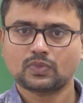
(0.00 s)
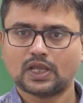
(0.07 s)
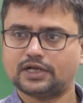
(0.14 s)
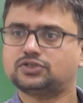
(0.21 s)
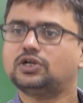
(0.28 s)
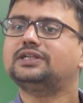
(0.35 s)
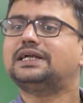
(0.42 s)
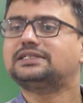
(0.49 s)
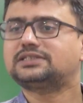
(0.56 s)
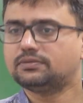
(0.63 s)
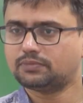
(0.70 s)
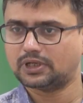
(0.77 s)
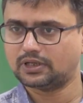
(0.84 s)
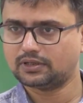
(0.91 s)
It's not that
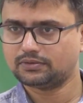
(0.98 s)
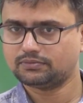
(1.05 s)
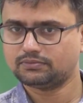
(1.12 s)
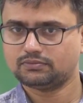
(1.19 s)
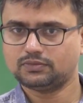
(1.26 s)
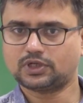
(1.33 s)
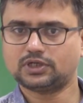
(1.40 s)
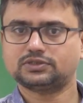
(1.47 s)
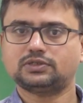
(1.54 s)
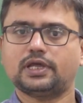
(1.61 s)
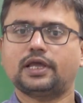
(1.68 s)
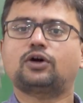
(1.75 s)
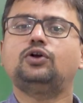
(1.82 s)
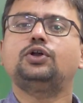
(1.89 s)
simple, because
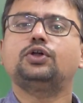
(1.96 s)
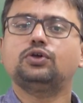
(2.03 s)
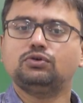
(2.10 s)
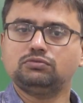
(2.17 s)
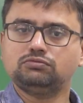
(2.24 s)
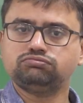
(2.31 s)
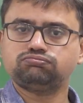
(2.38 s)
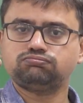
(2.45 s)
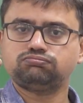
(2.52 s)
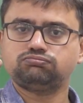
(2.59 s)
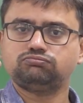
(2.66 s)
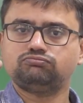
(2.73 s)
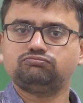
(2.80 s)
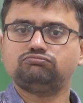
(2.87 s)
according to you,
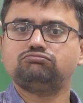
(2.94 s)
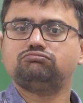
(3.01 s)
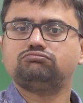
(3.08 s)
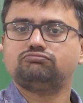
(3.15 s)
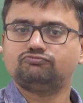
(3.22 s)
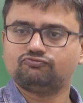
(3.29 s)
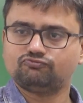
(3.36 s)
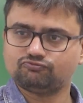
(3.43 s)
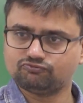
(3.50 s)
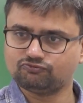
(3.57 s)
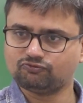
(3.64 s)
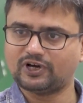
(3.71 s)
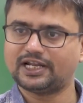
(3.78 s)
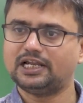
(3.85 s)
one